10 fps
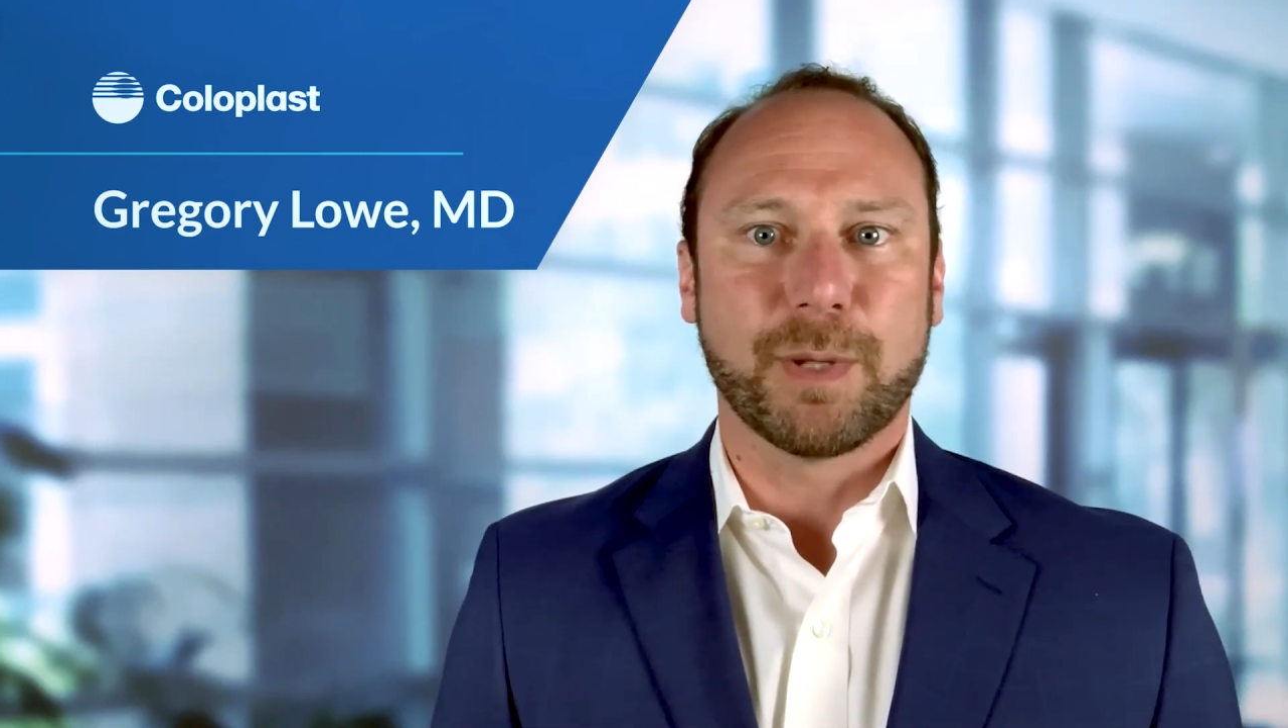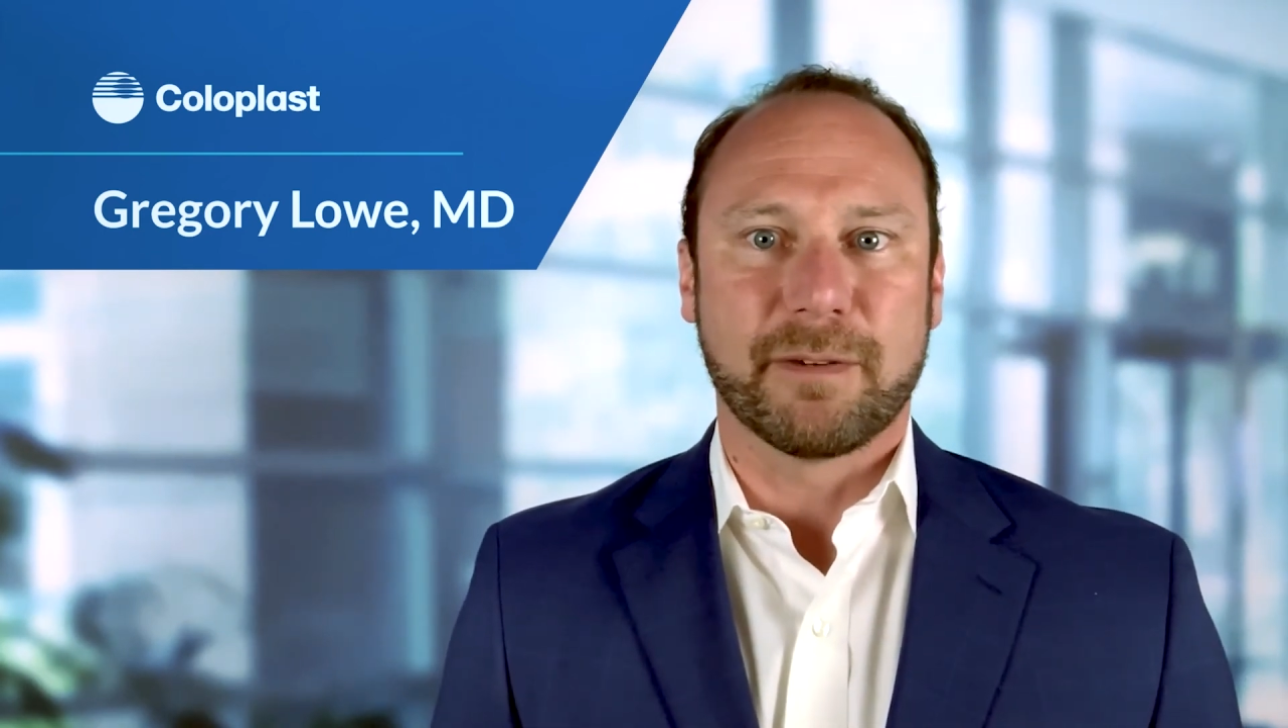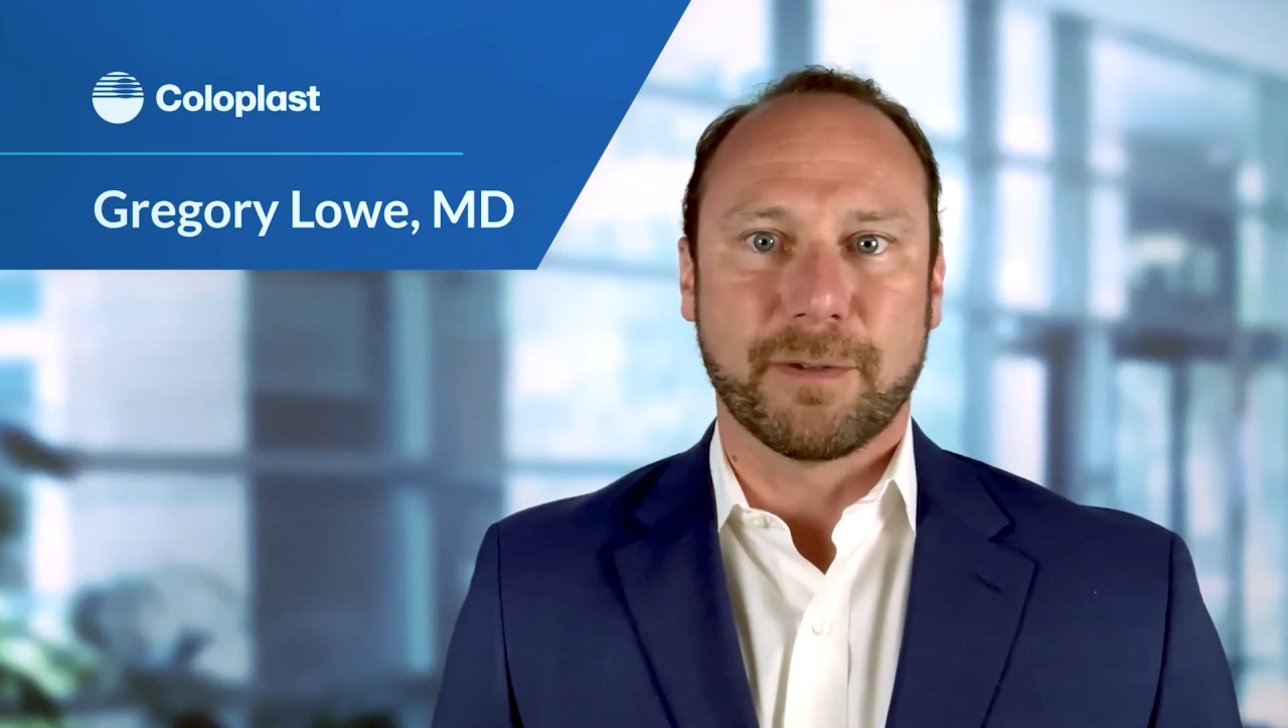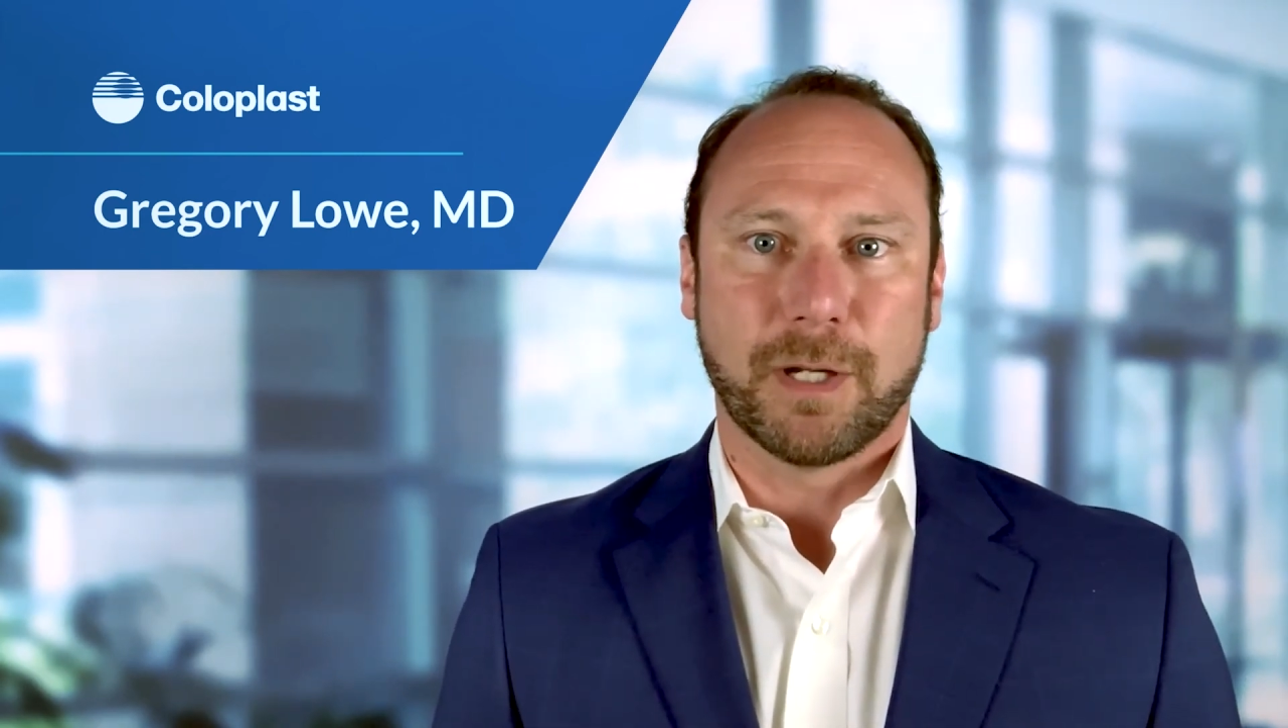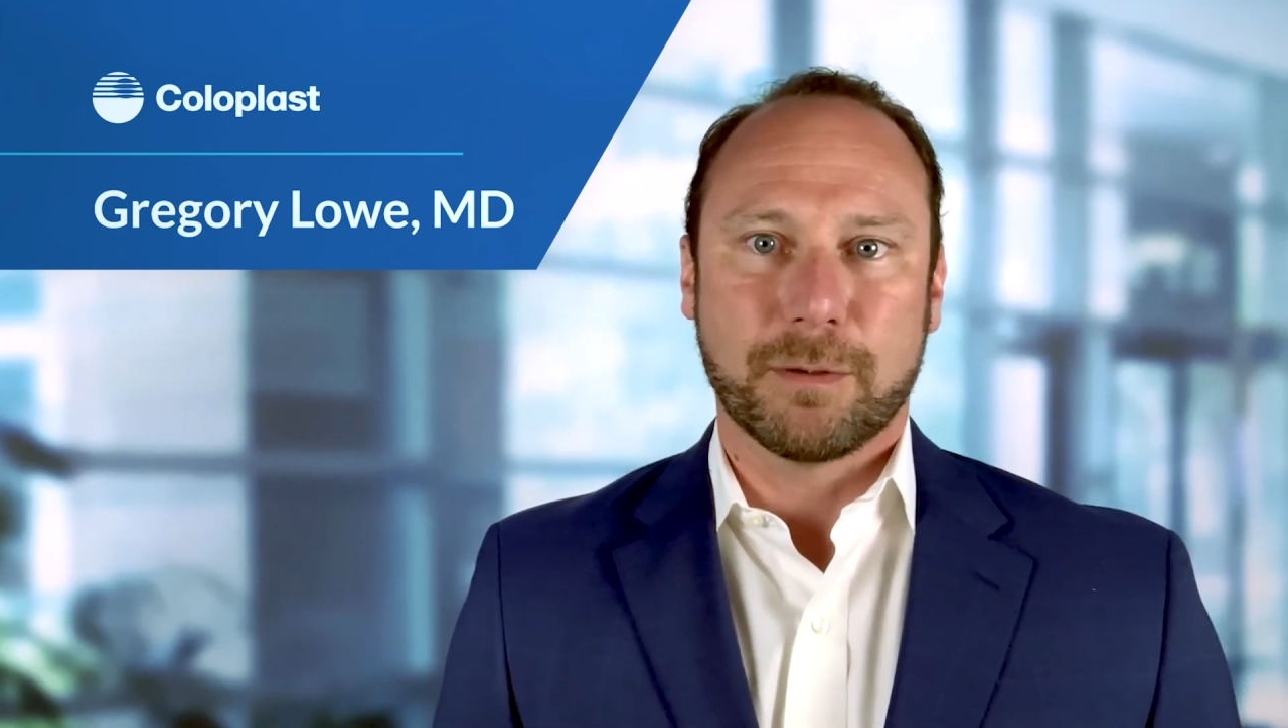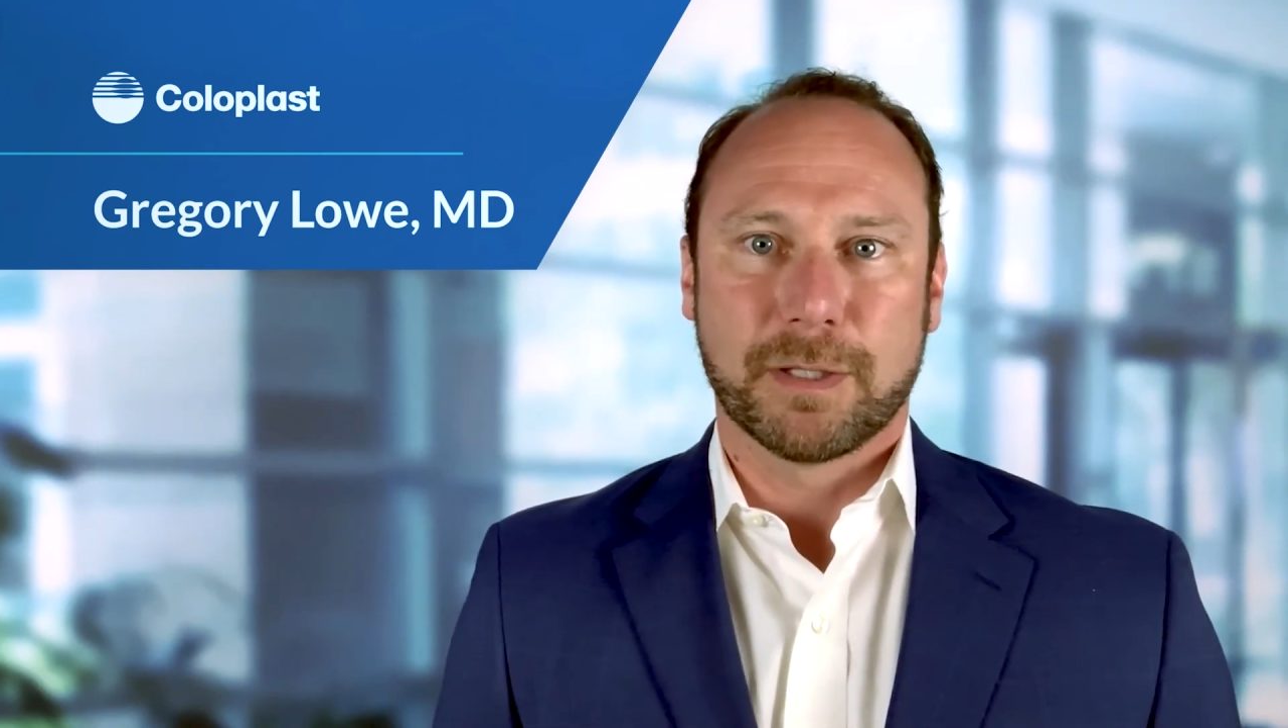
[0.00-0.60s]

blood flow,